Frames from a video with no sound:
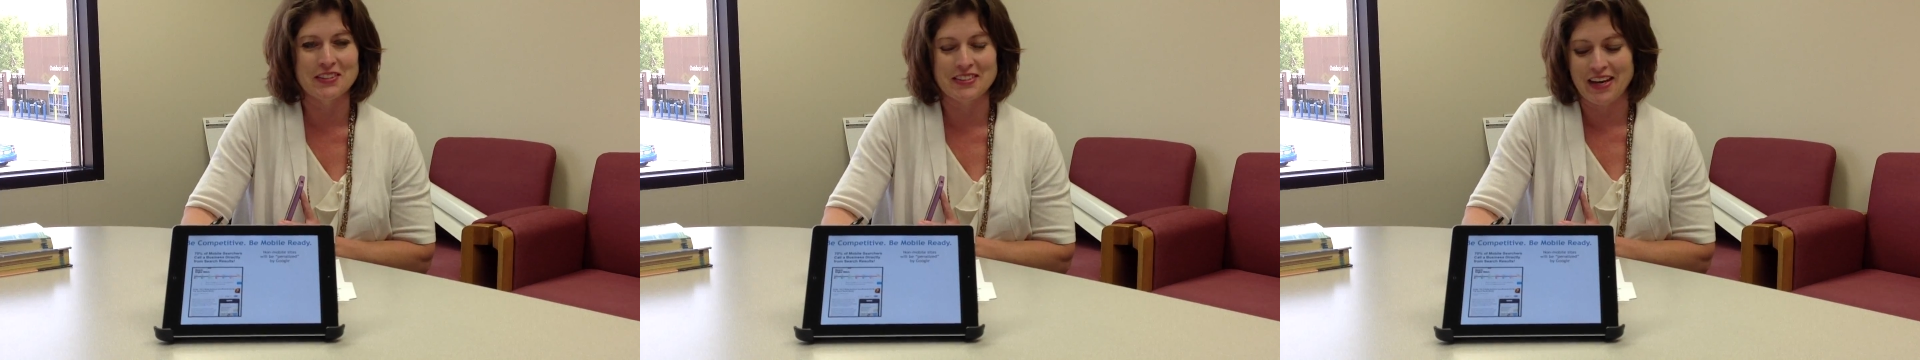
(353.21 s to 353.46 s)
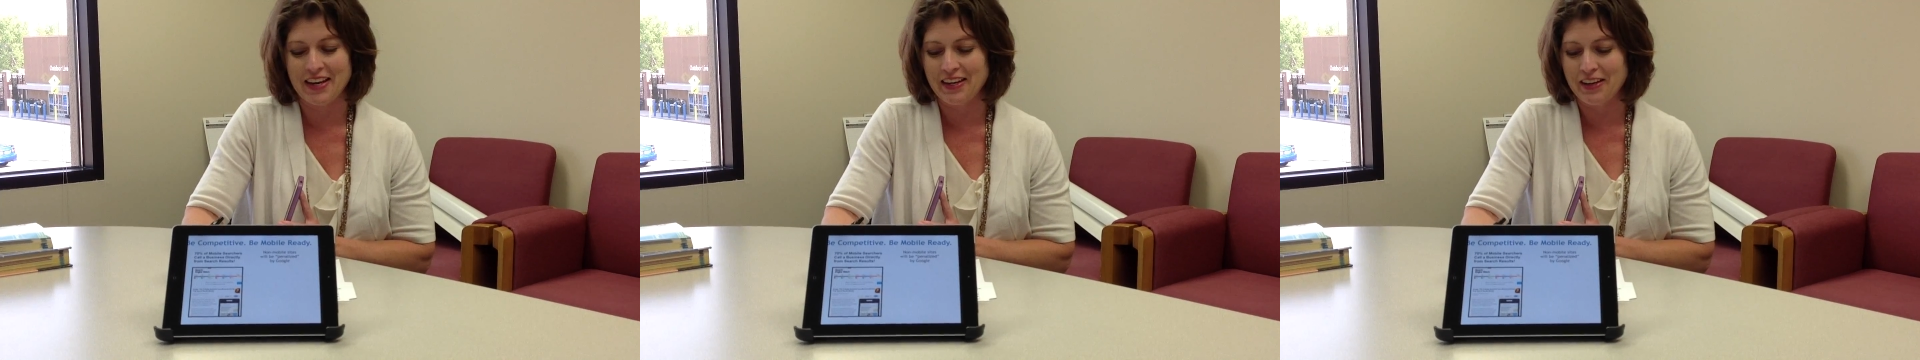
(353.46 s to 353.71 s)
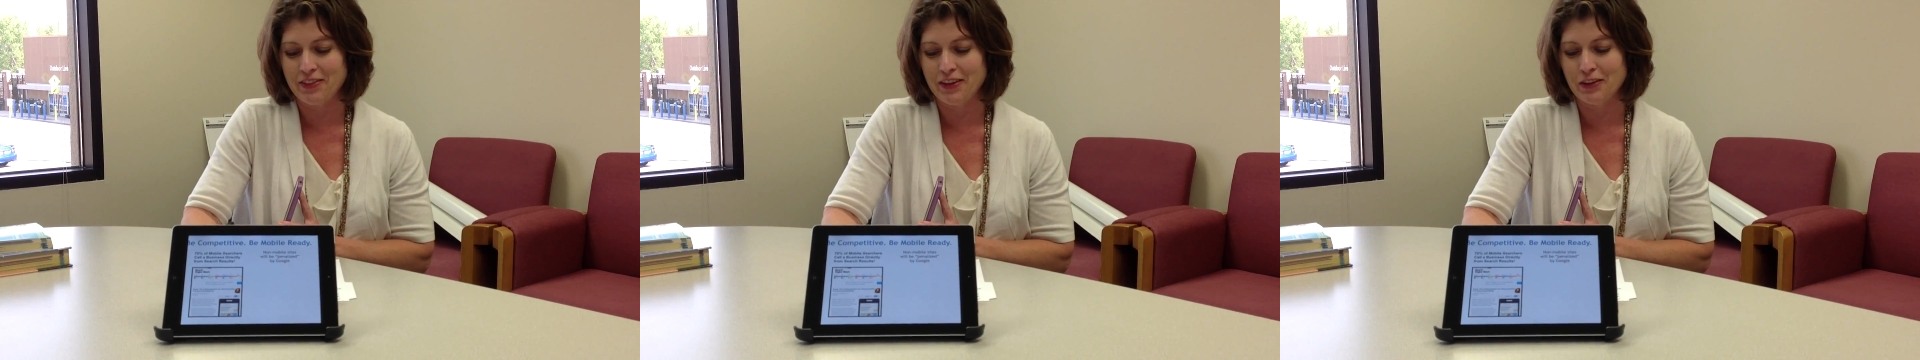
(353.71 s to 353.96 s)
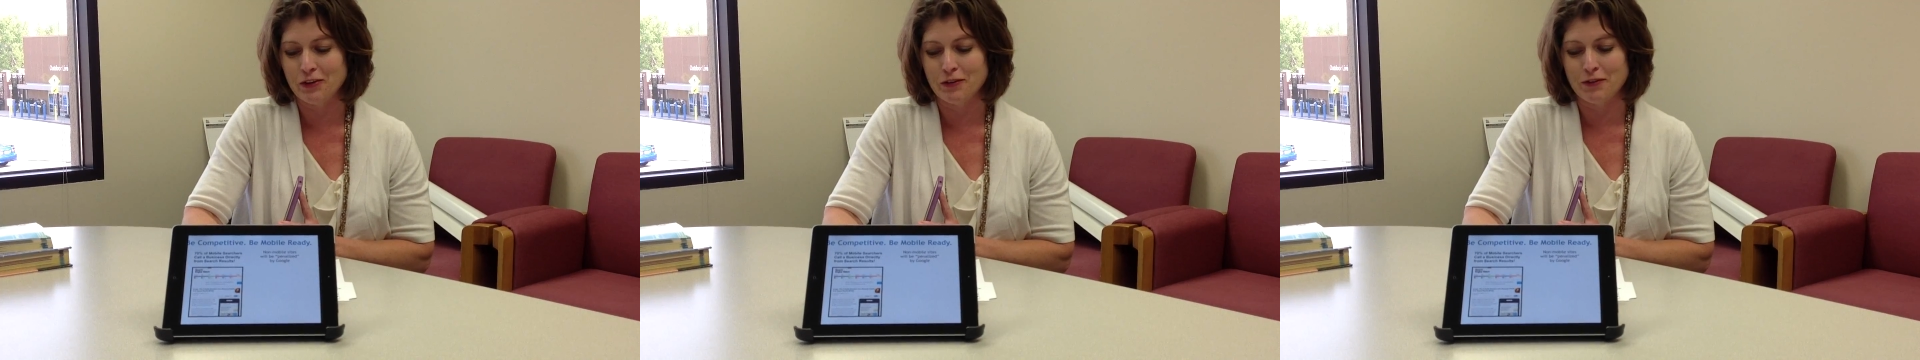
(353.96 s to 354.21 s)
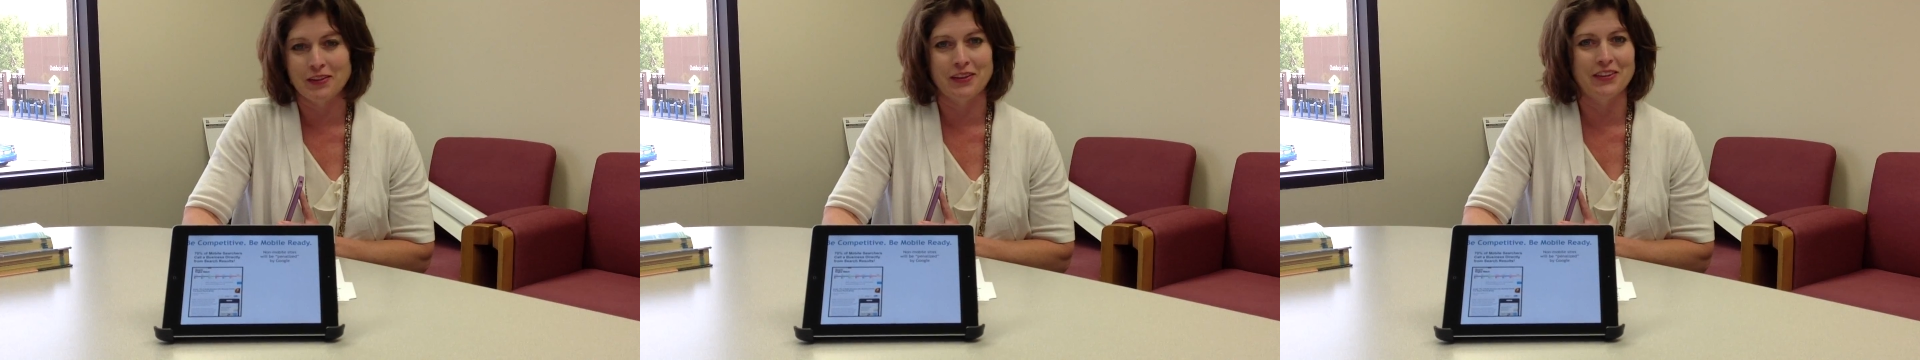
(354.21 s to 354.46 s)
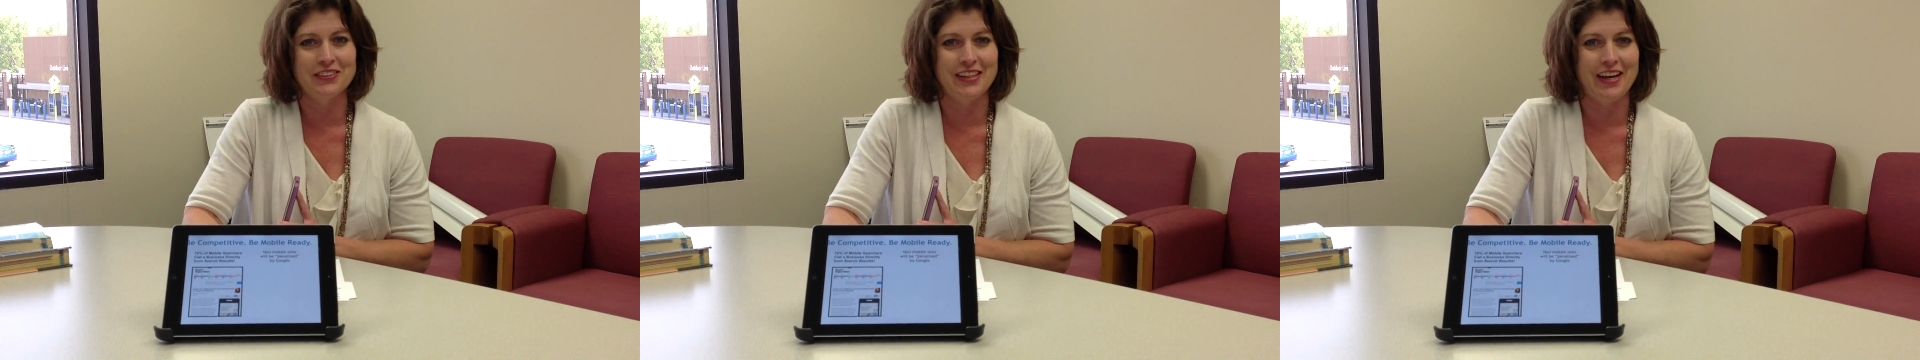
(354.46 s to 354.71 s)
Is that anything you've even
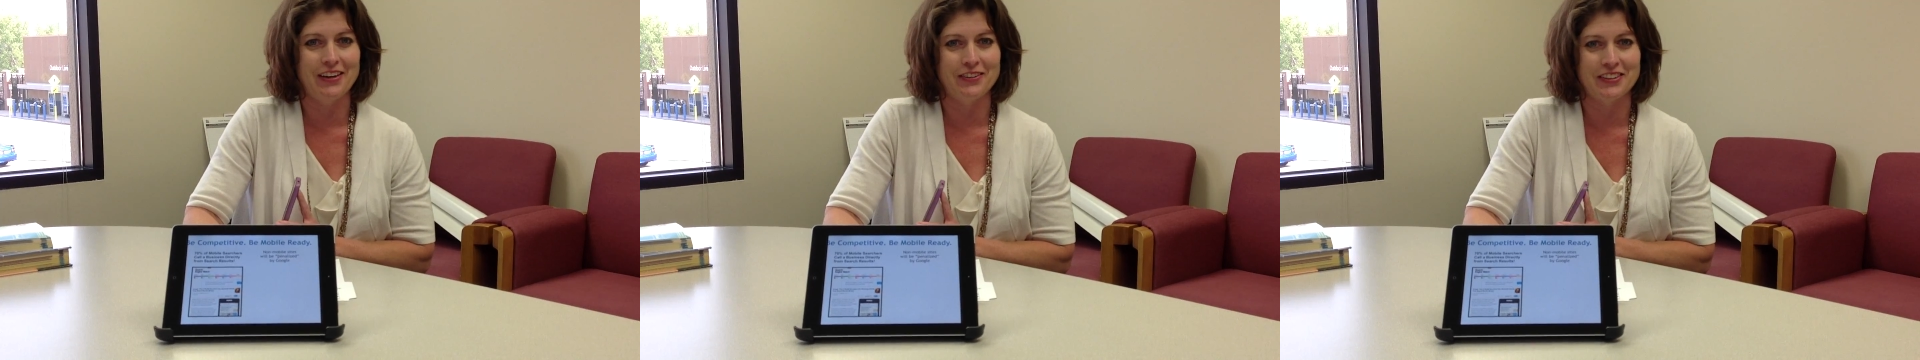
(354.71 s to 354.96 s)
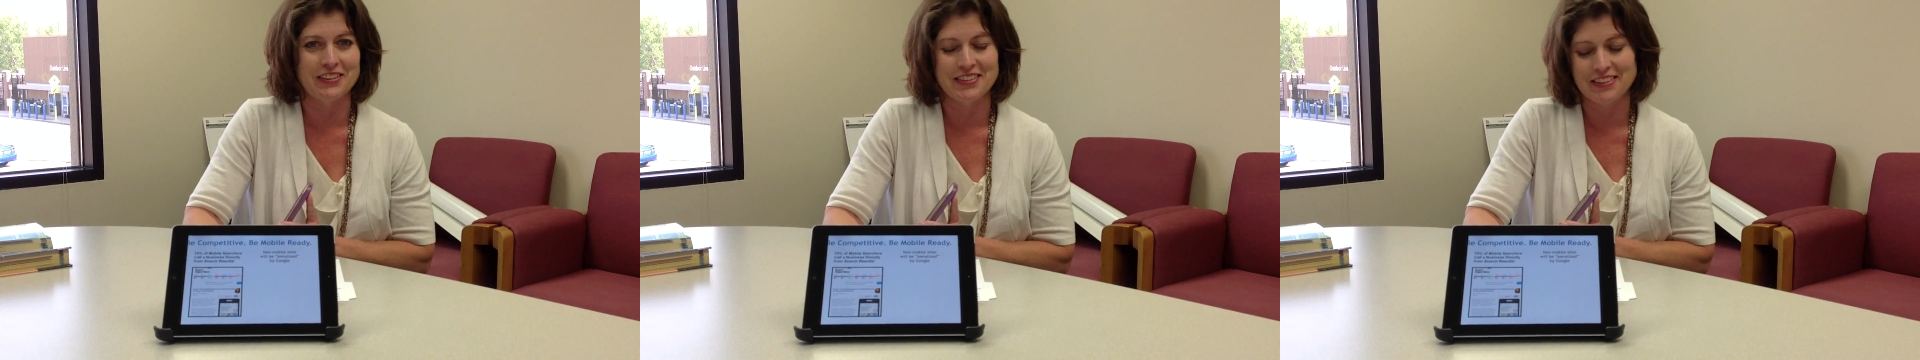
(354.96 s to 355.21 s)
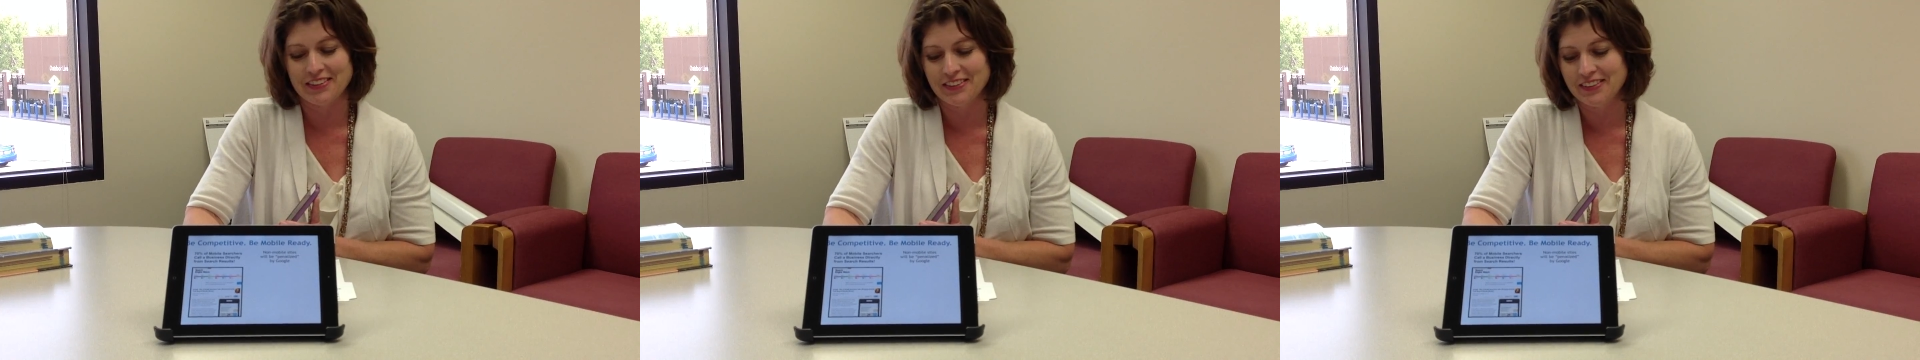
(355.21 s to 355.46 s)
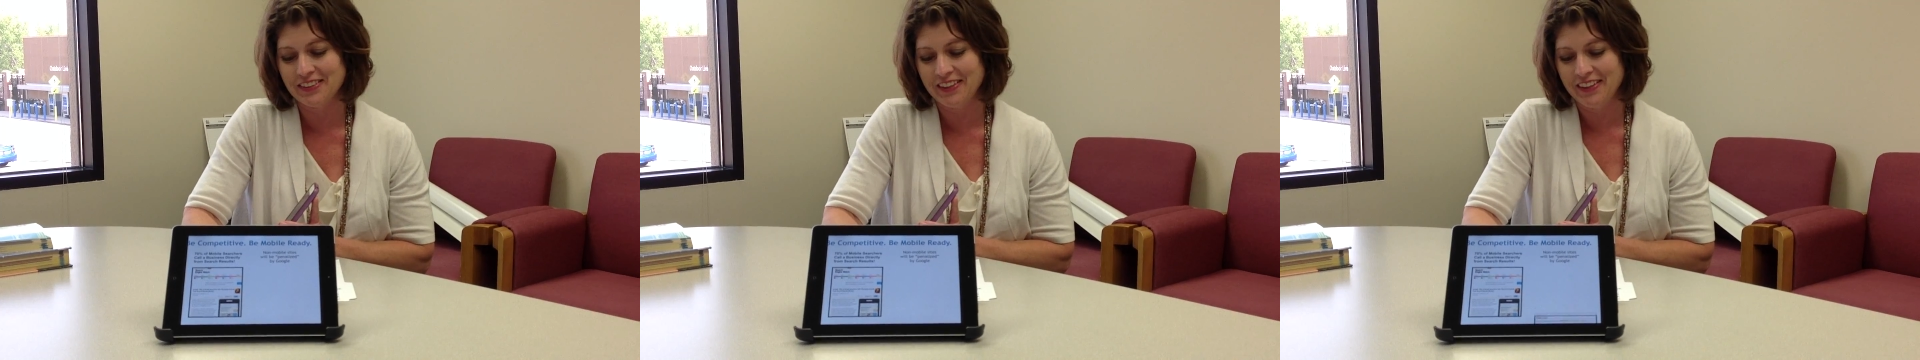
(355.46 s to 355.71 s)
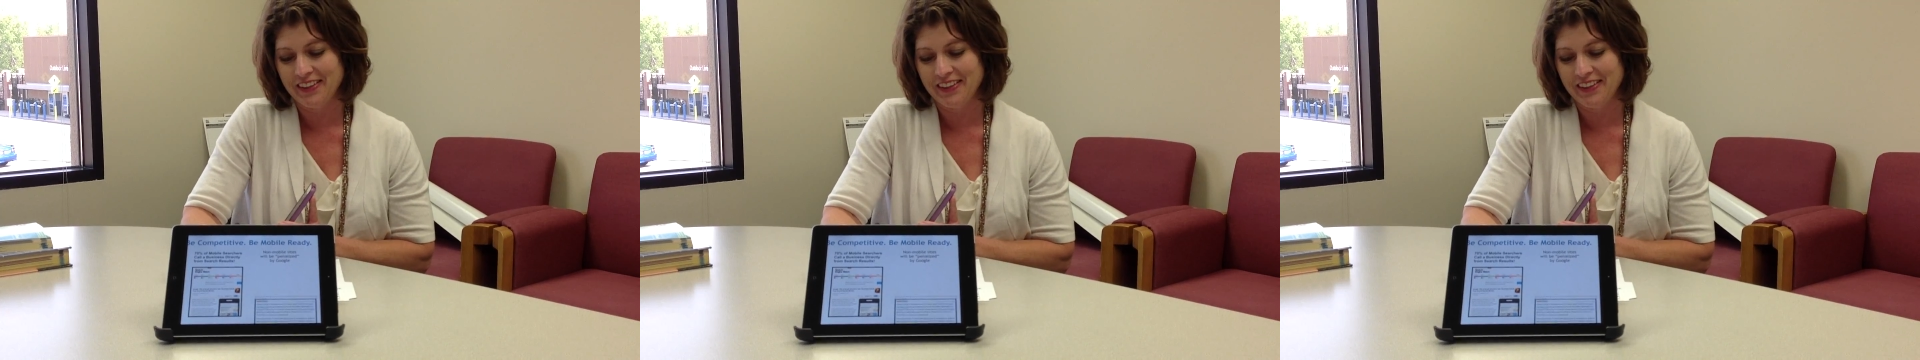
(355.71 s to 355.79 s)
looked at or considered?